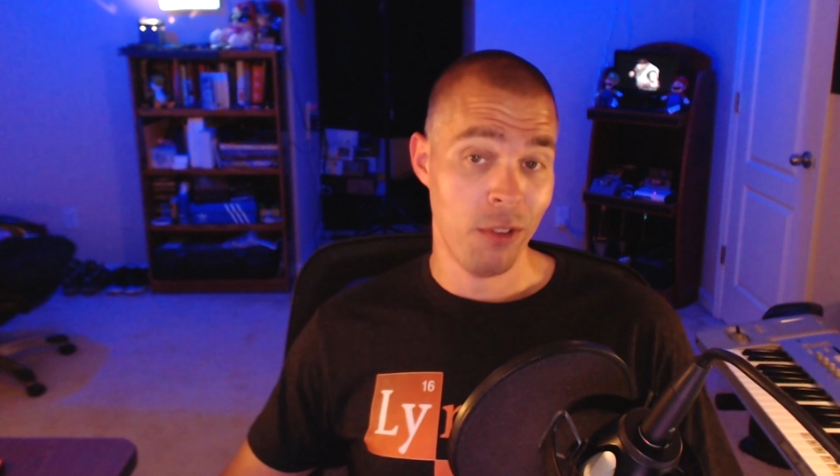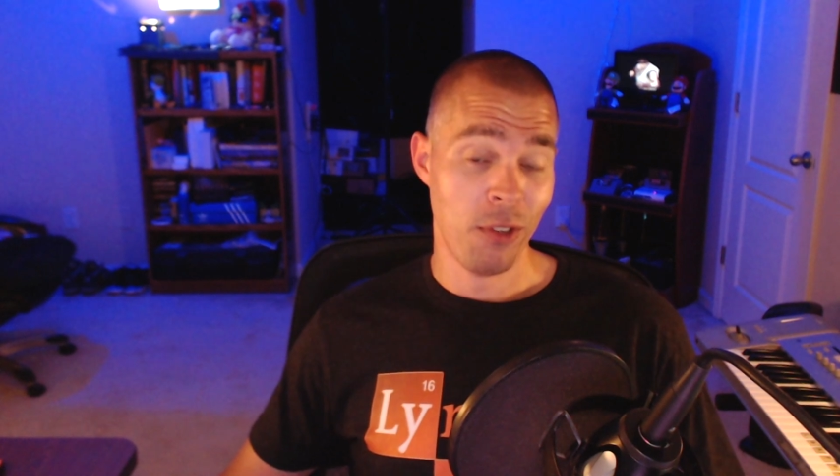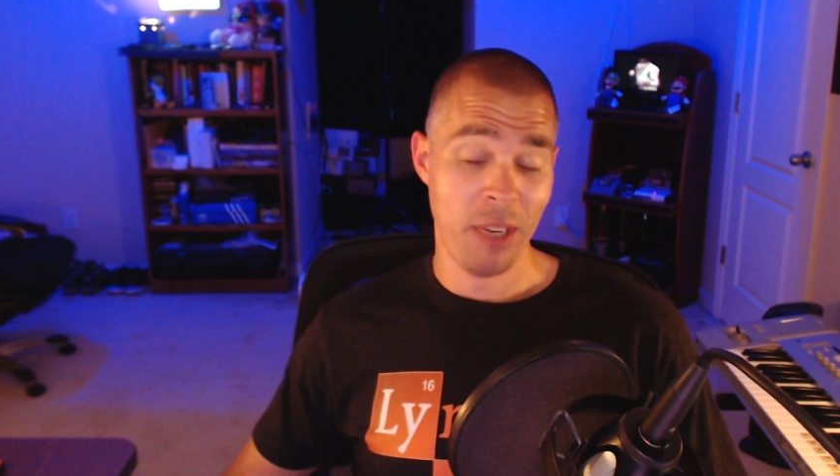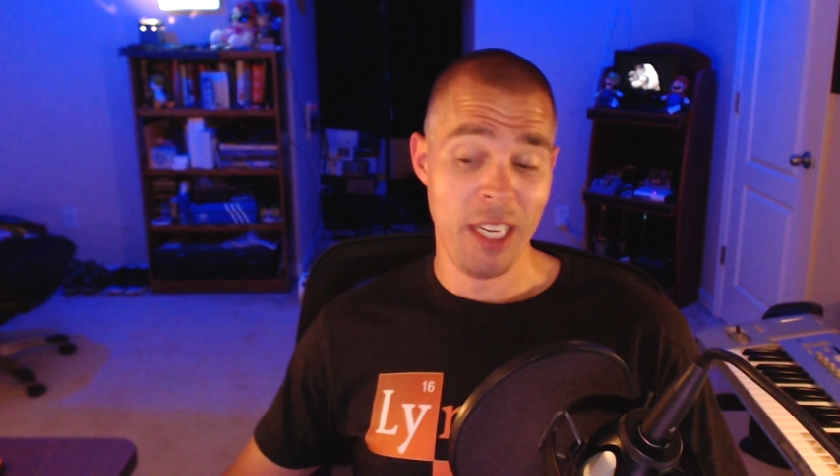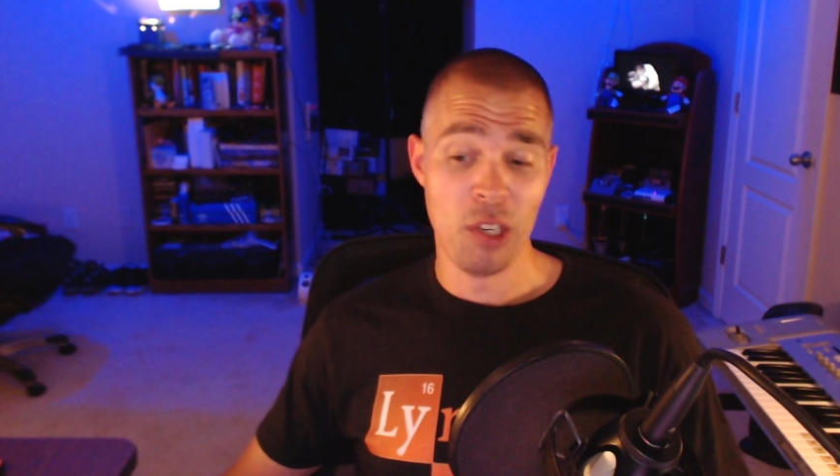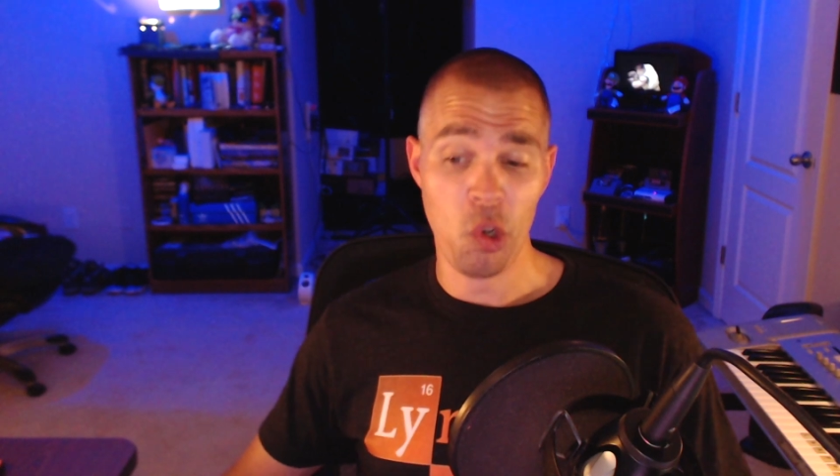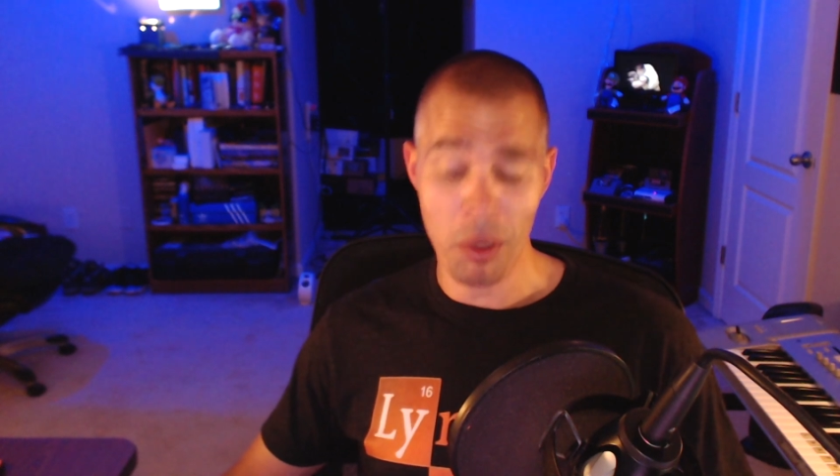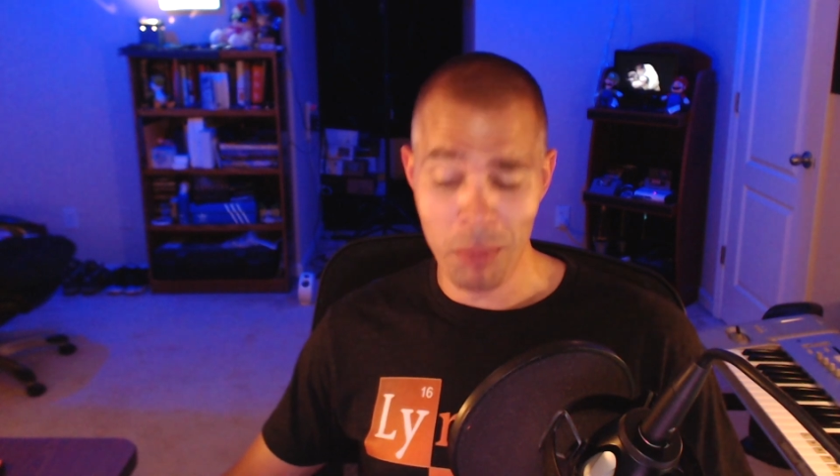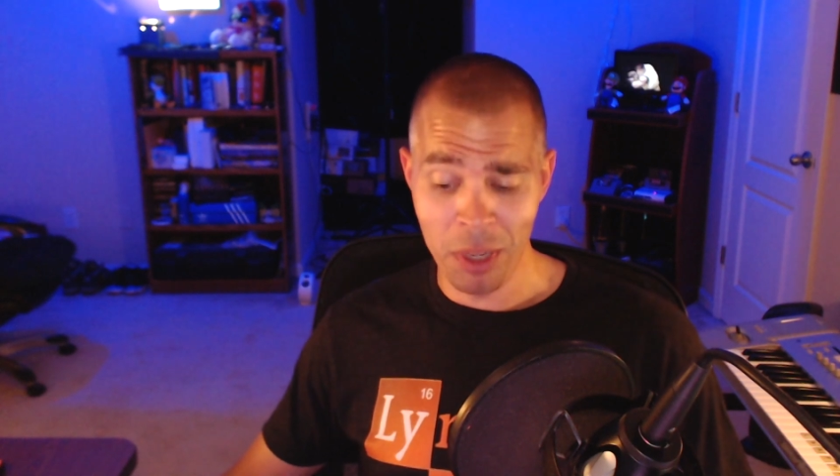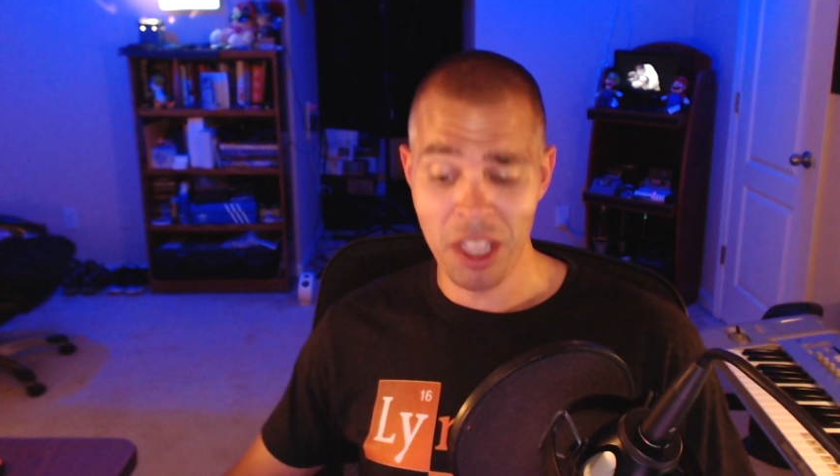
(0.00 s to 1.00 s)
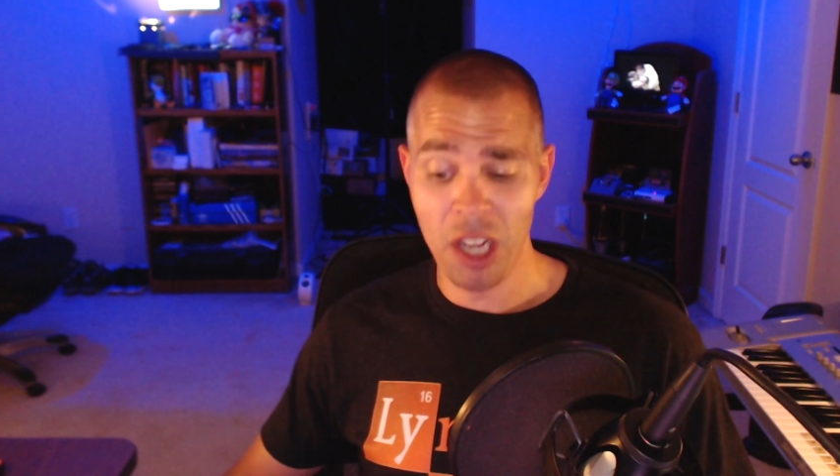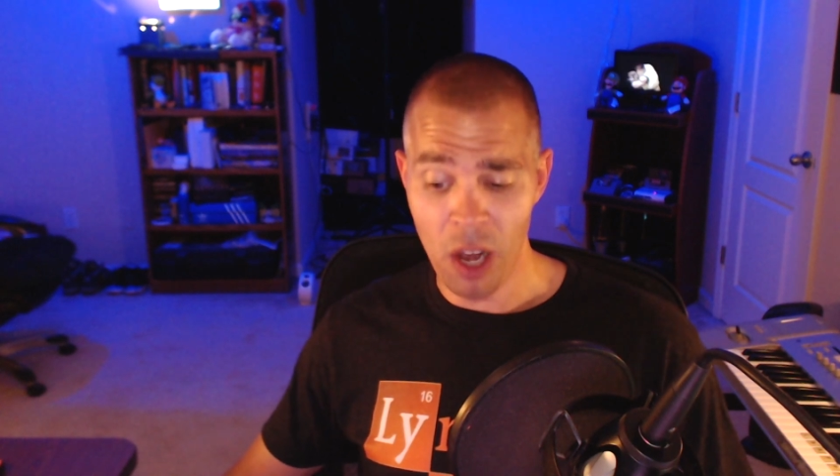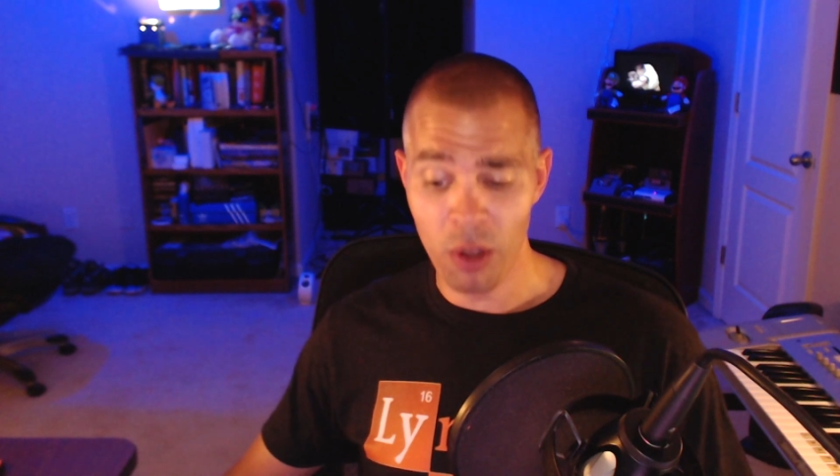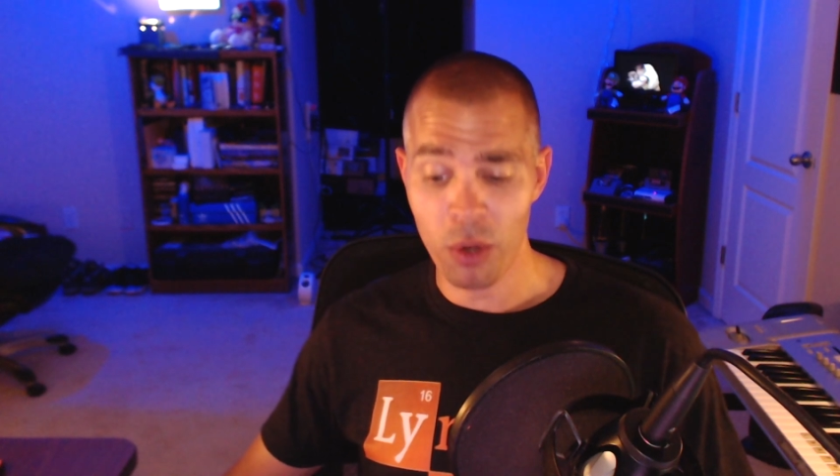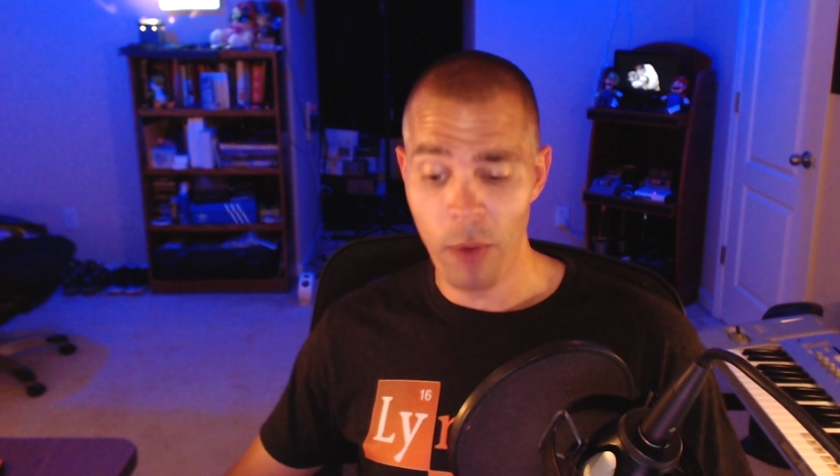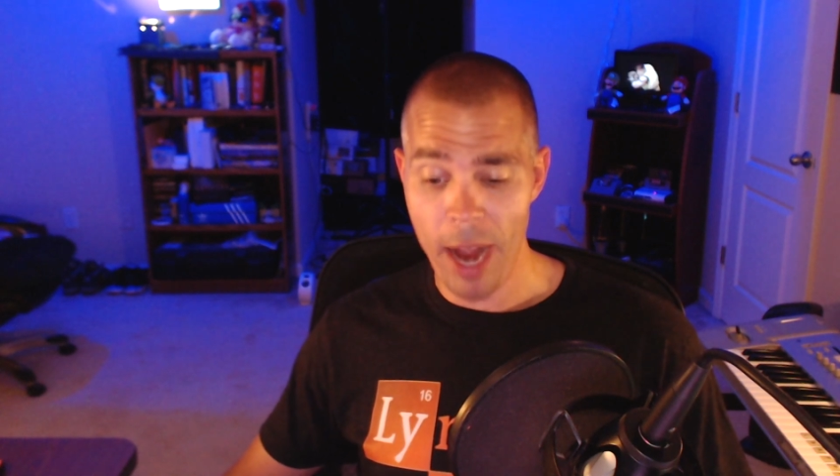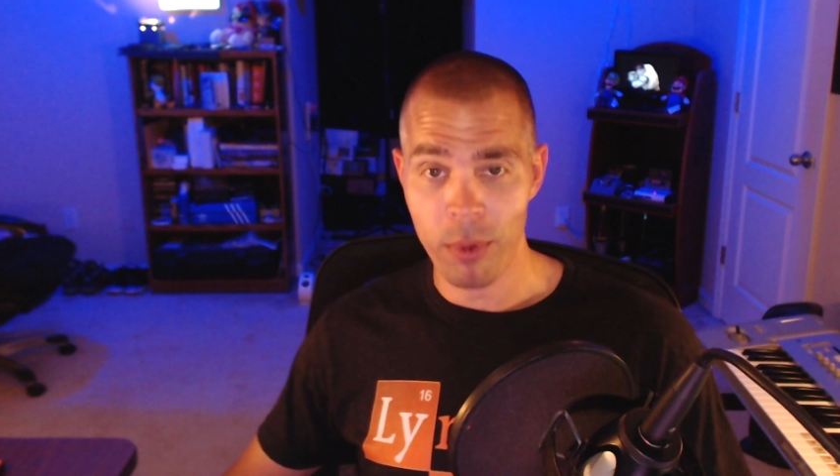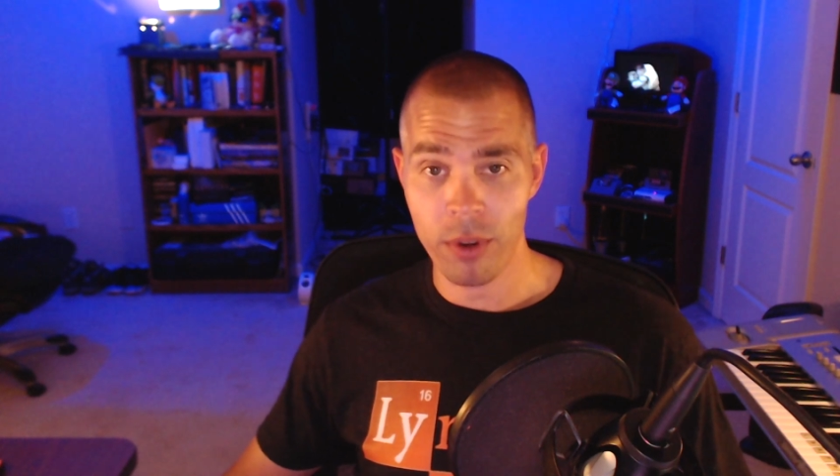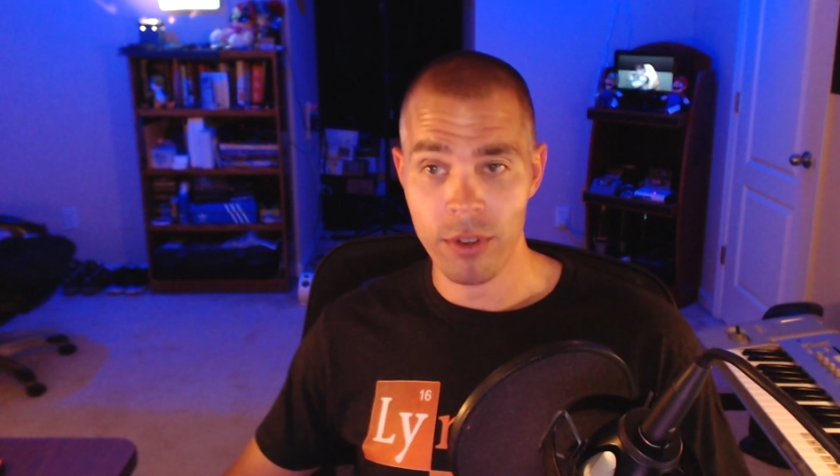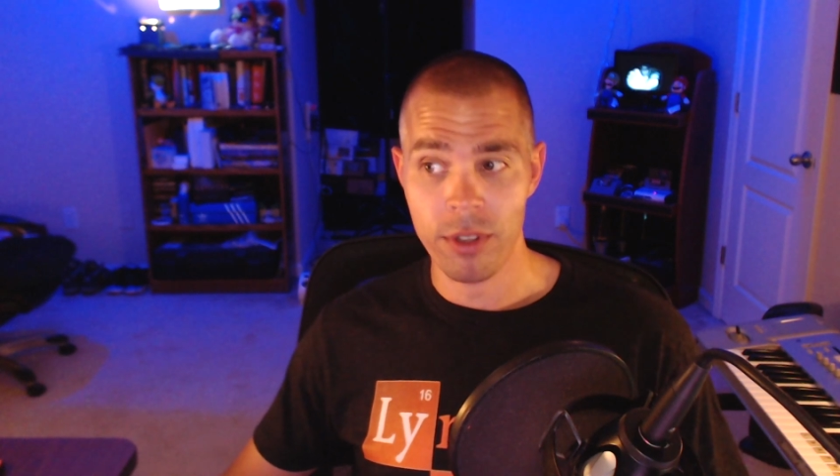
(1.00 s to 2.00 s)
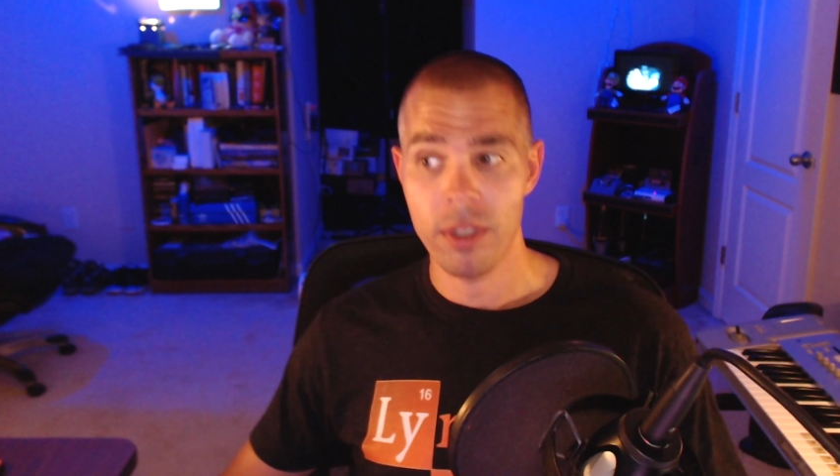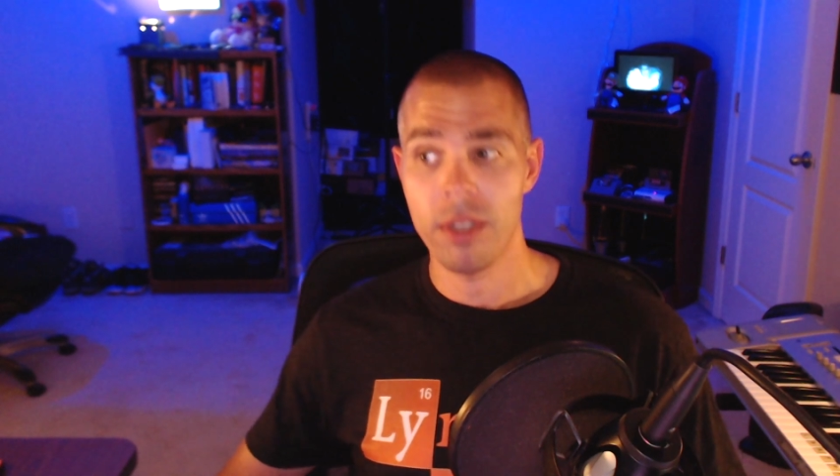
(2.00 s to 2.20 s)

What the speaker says: So he's cryptically calling rappers